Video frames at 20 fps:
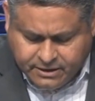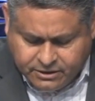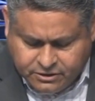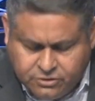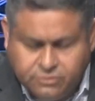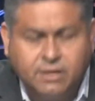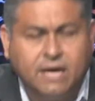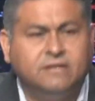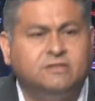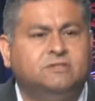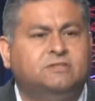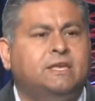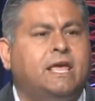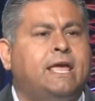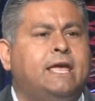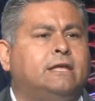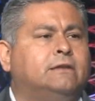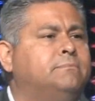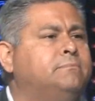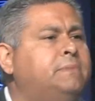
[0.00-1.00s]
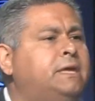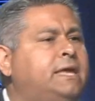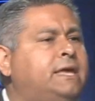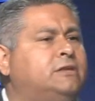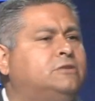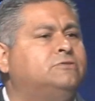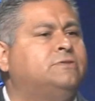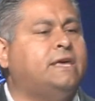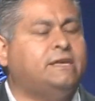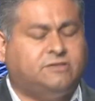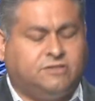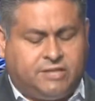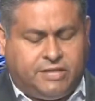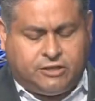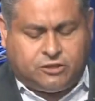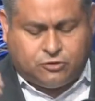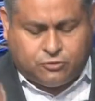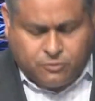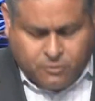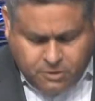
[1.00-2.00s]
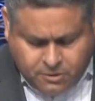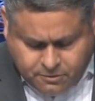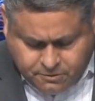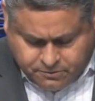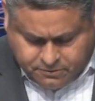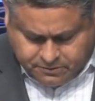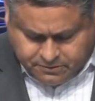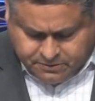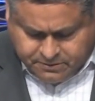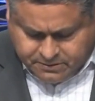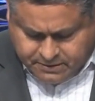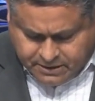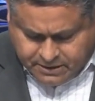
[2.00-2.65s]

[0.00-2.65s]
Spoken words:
Do they see in me? Do they see truth?